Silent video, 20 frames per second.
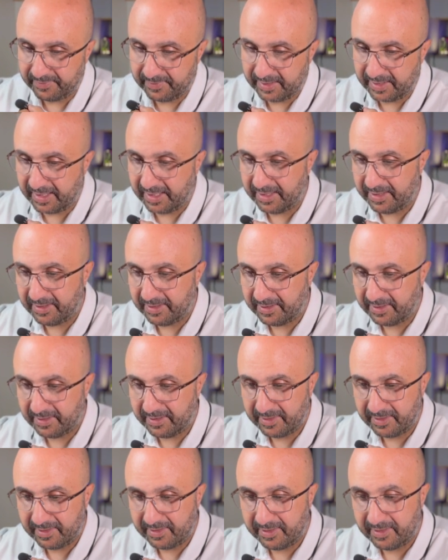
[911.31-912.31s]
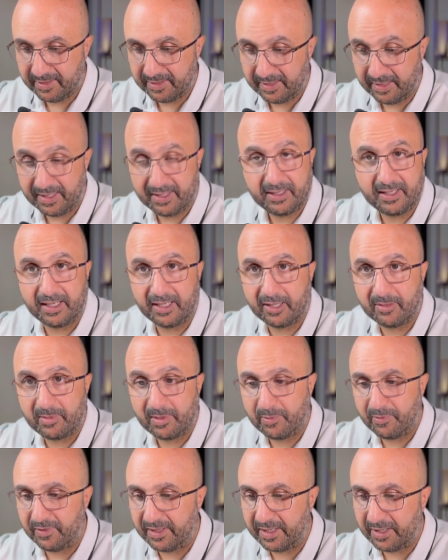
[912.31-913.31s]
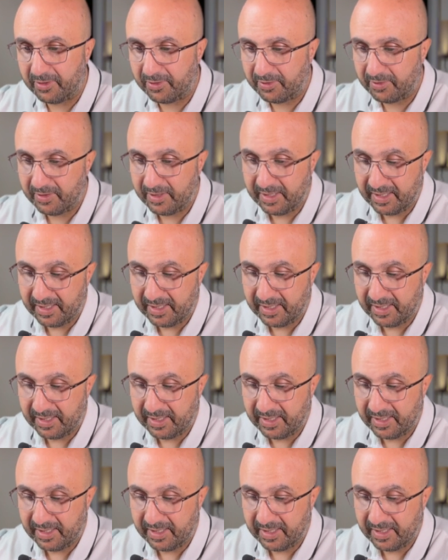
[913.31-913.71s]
Okay, it's going to come up error.